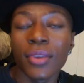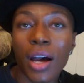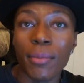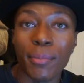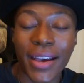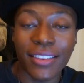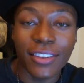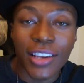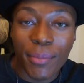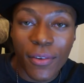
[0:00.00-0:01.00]
I'm a mess. I
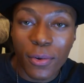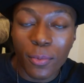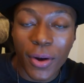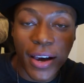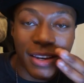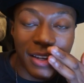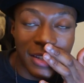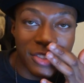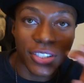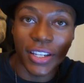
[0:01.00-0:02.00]
just got back from work and
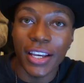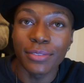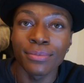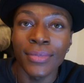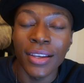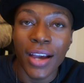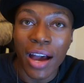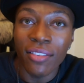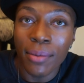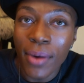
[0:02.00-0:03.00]
literally,
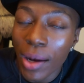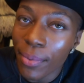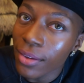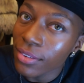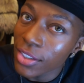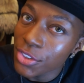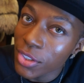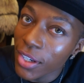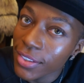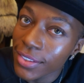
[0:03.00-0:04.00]
I haven't got my eyebrows on as
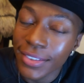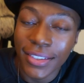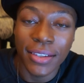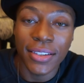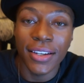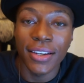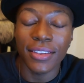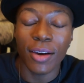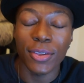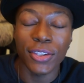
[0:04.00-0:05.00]
you guys can see
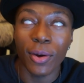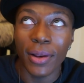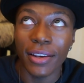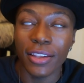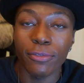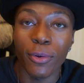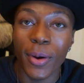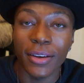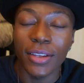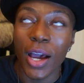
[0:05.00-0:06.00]
because I was so late for
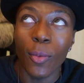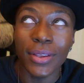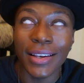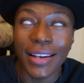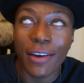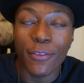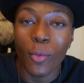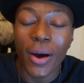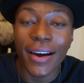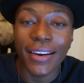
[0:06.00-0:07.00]
work. I wasn't late
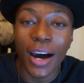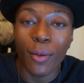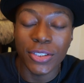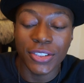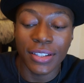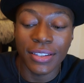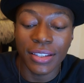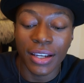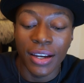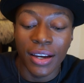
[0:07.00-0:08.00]
for work. I was
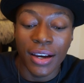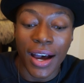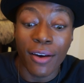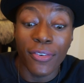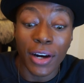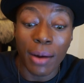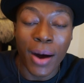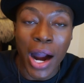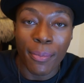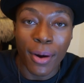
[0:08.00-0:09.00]
just, I forgot
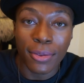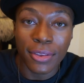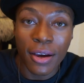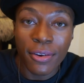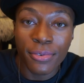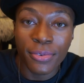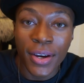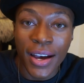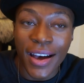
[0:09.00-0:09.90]
my eyebrow stuff.